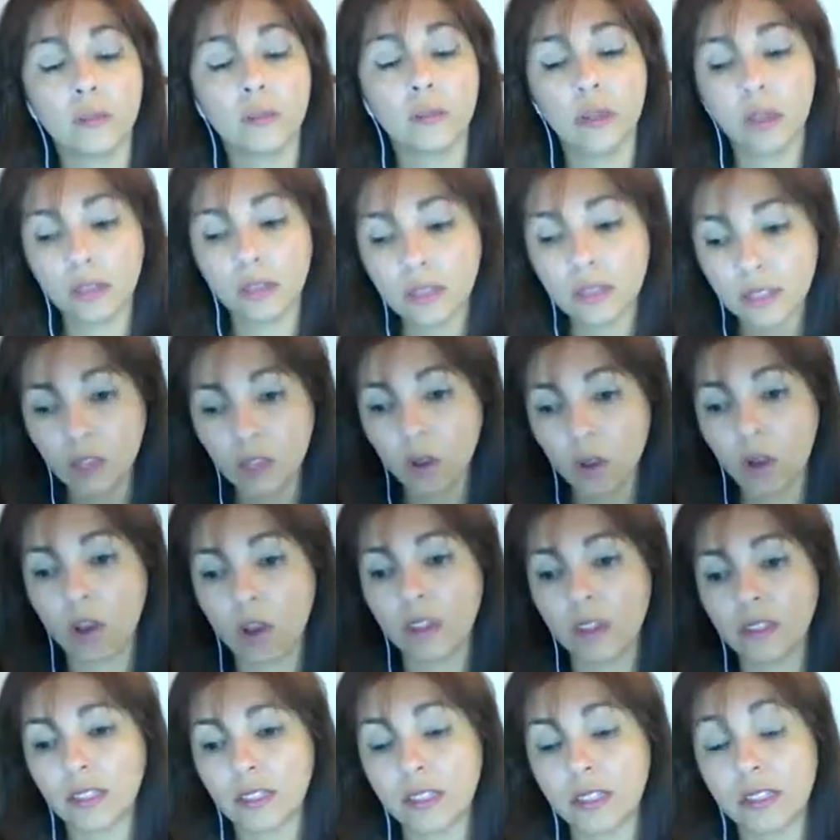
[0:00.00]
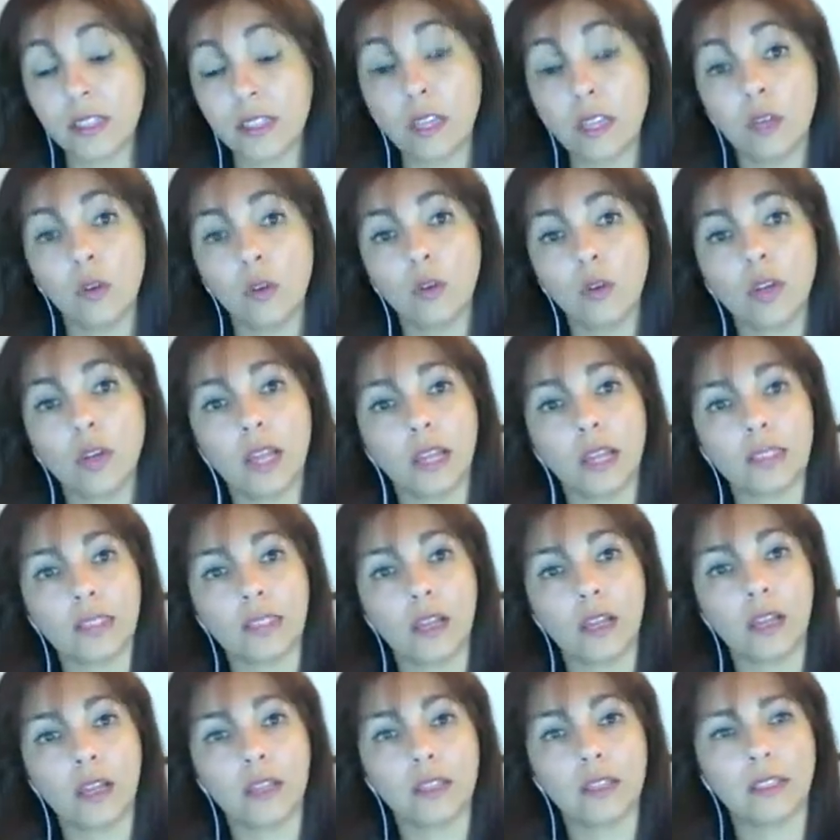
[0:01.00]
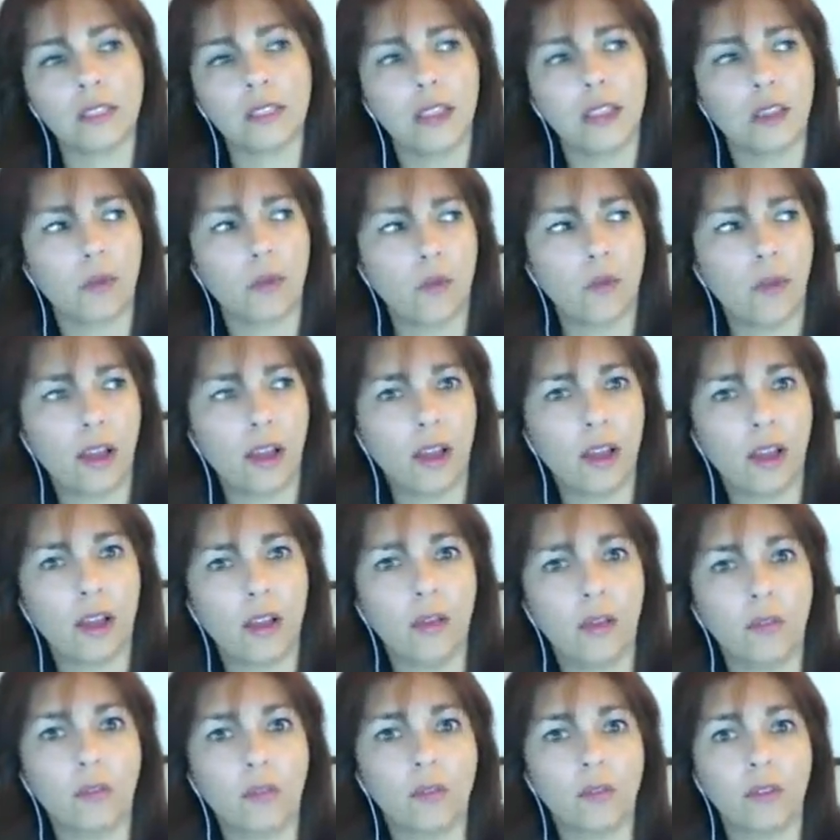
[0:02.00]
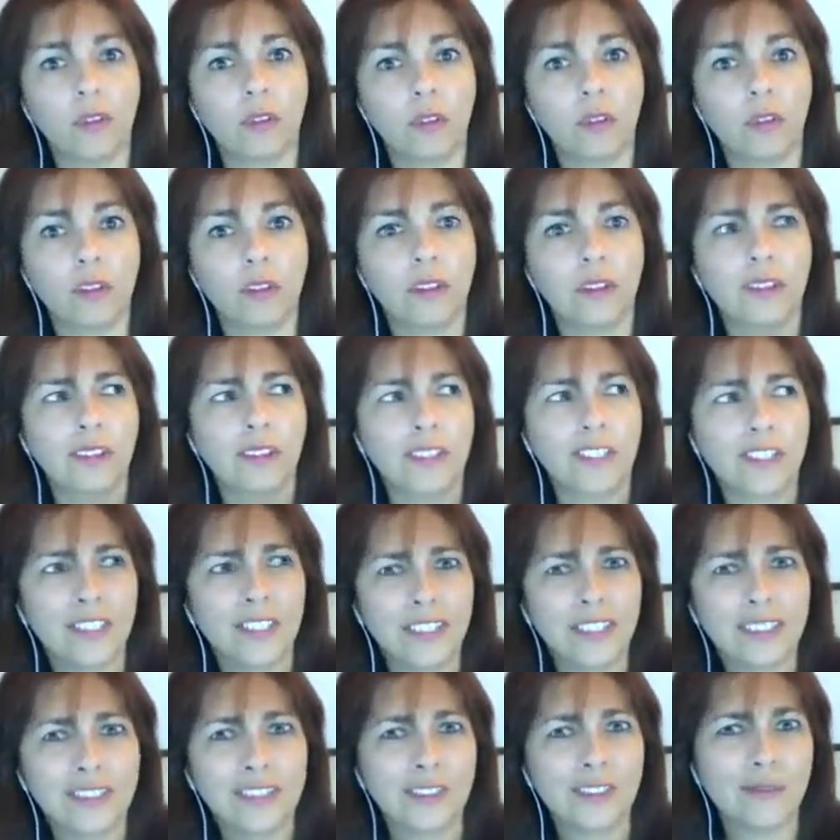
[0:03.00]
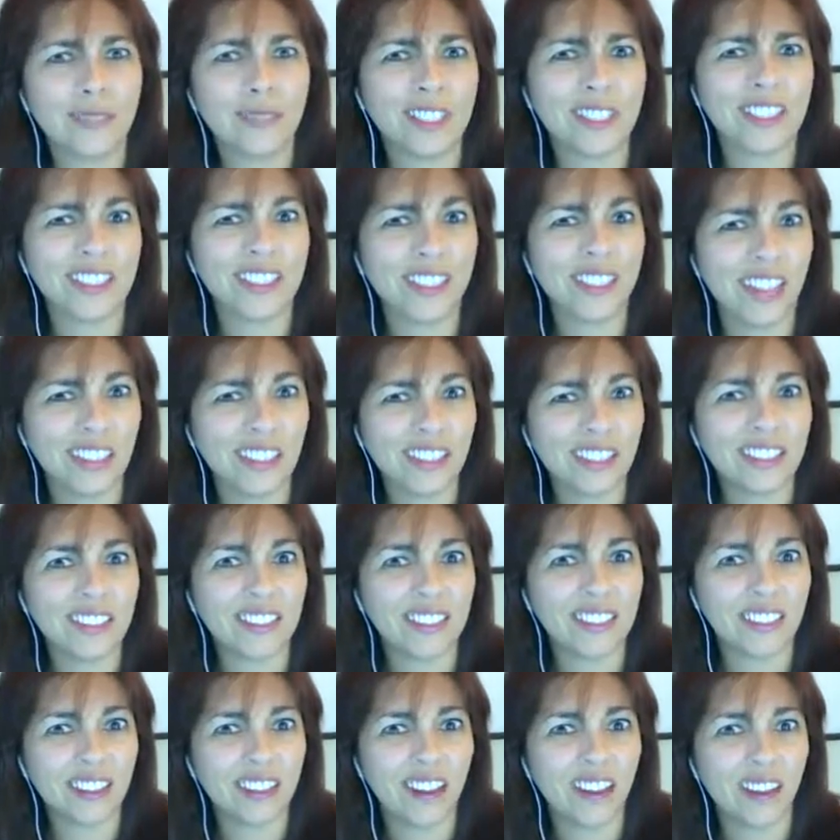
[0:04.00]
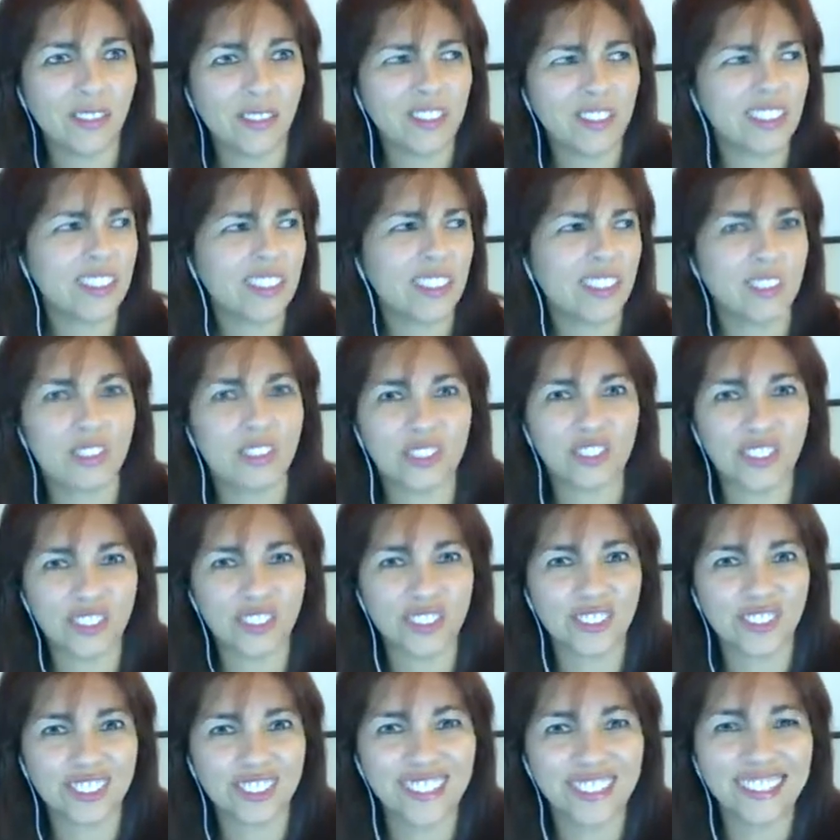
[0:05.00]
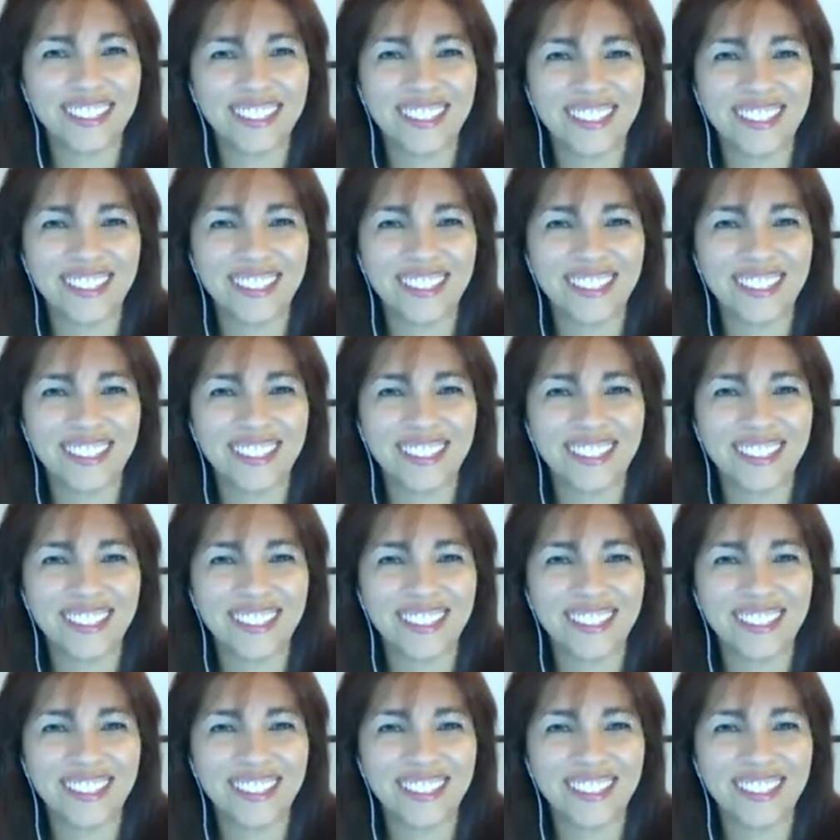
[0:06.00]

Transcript: Because the others, they look at us and like, wow, she's so much nicer now. Is it true?